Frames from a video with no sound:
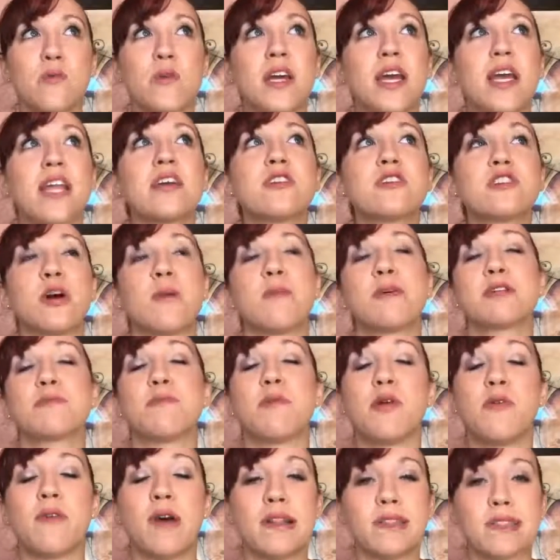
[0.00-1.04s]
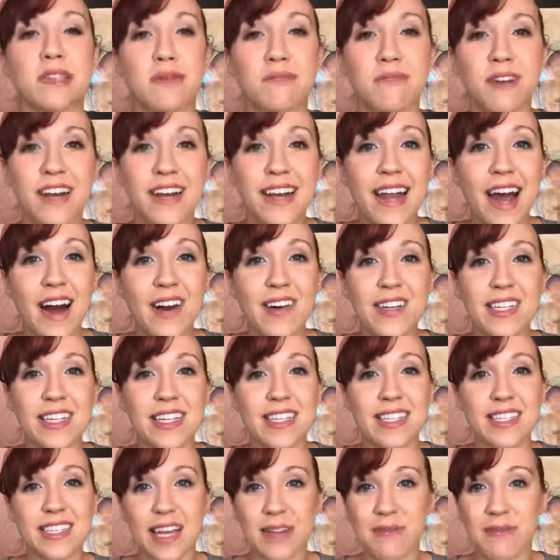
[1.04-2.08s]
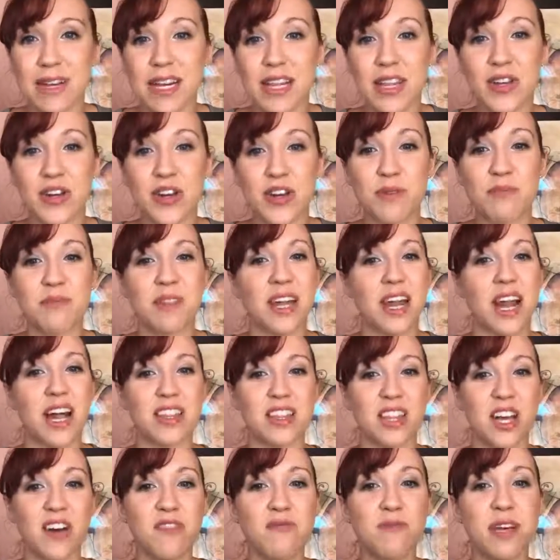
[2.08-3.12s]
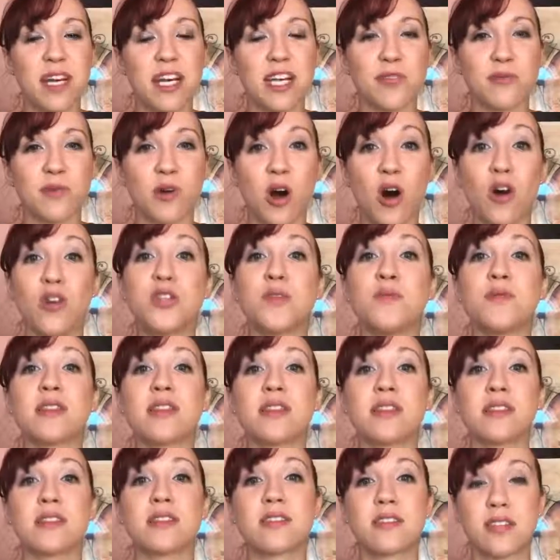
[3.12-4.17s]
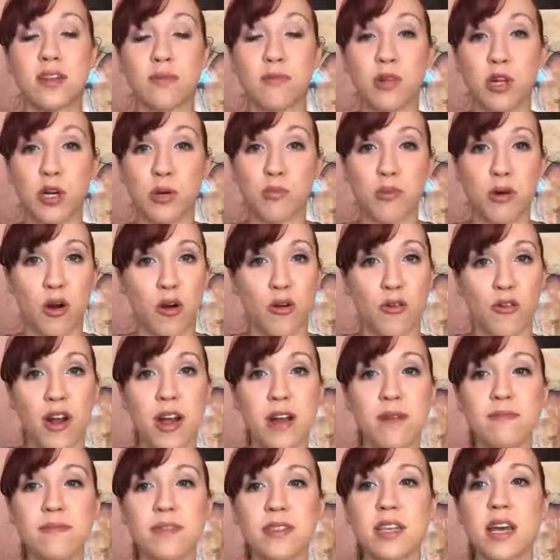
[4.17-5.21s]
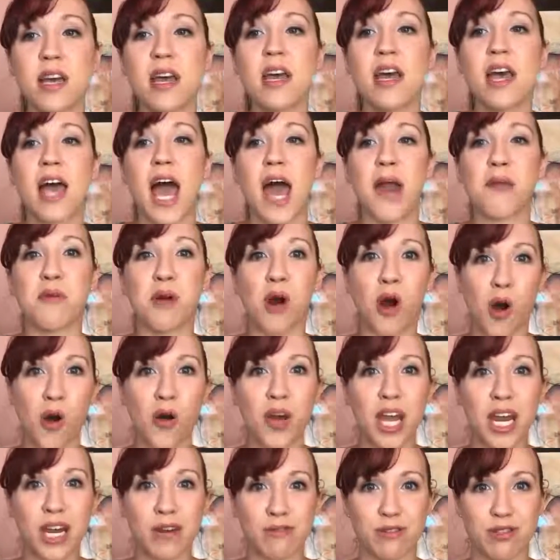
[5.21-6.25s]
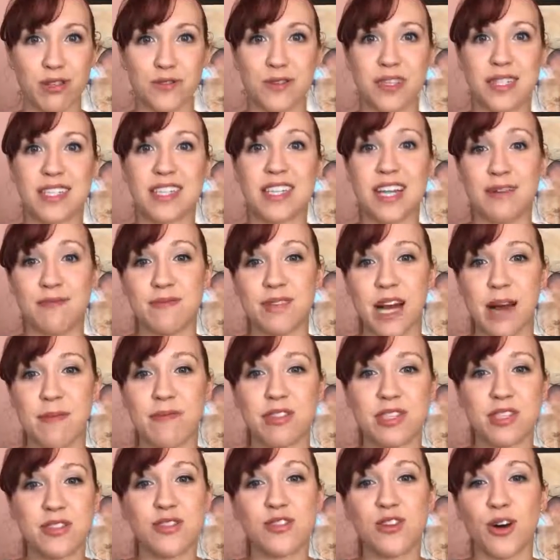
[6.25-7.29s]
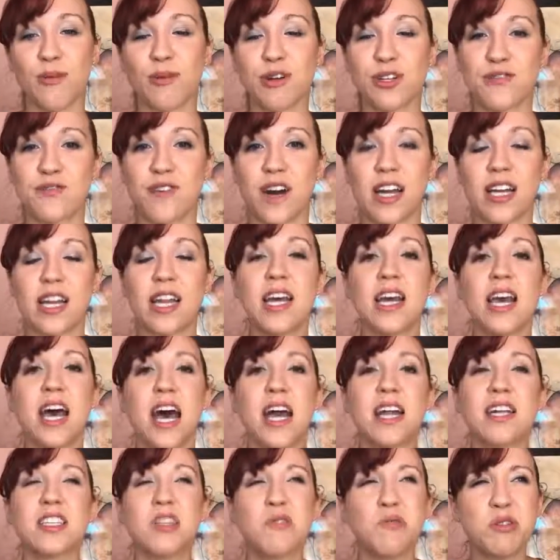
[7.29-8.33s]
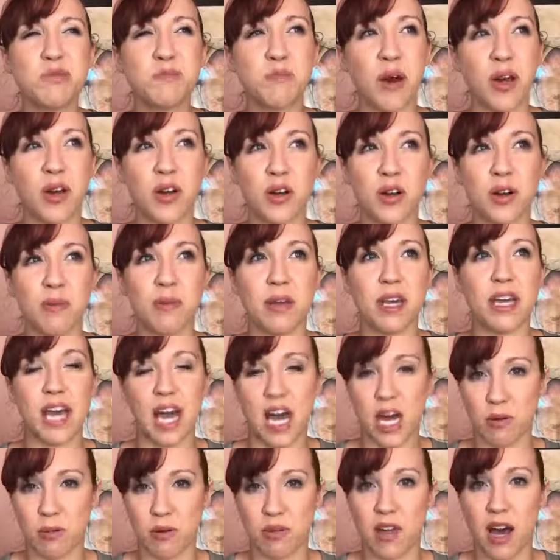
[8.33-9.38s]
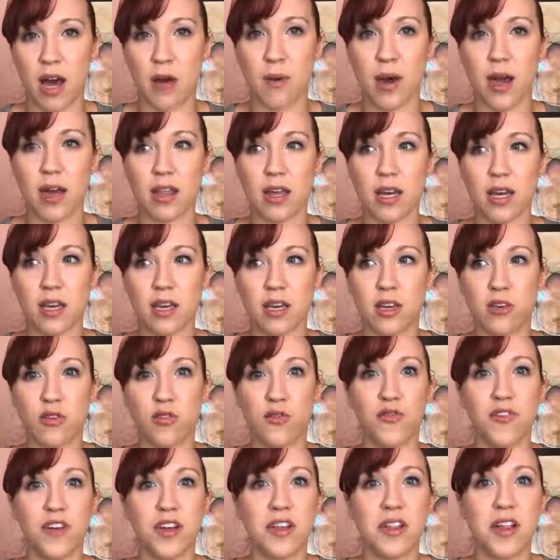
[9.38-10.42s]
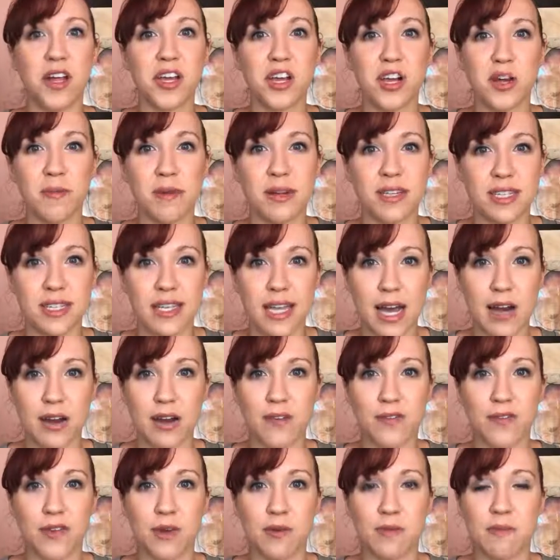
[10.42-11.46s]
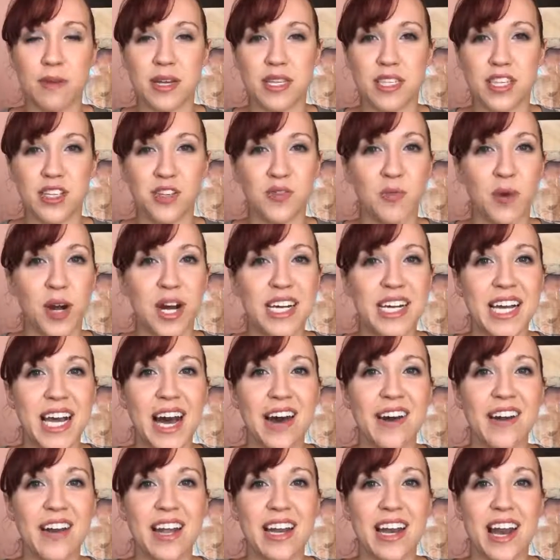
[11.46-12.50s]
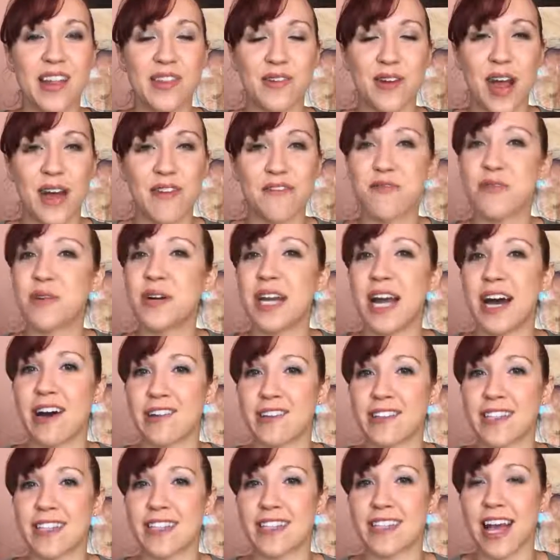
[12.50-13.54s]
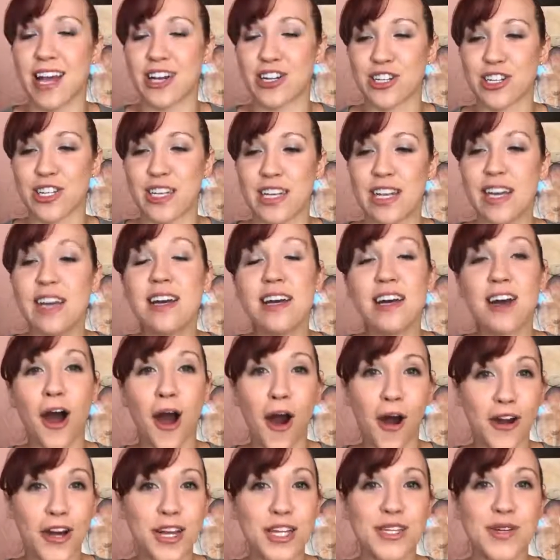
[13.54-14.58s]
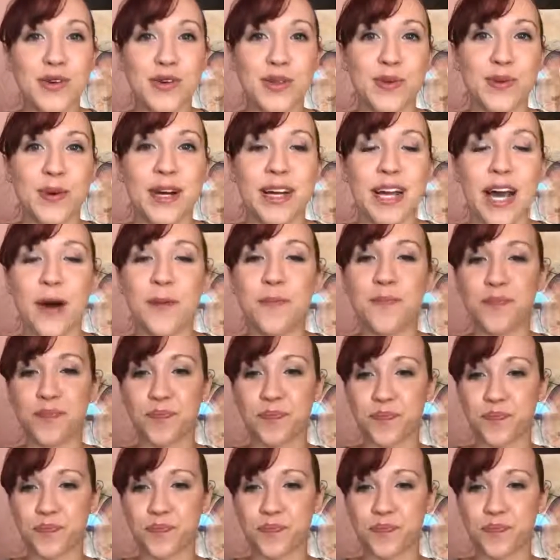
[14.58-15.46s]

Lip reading: getting so much momentum right now and excitement in the group that I love, because we're all doing similar programs and we're all getting results at the same time. It's so much fun. And it's so much better to be accountable that way. Like, you feel like you're missing out if you miss a workout and everyone else is actually already doing the workout.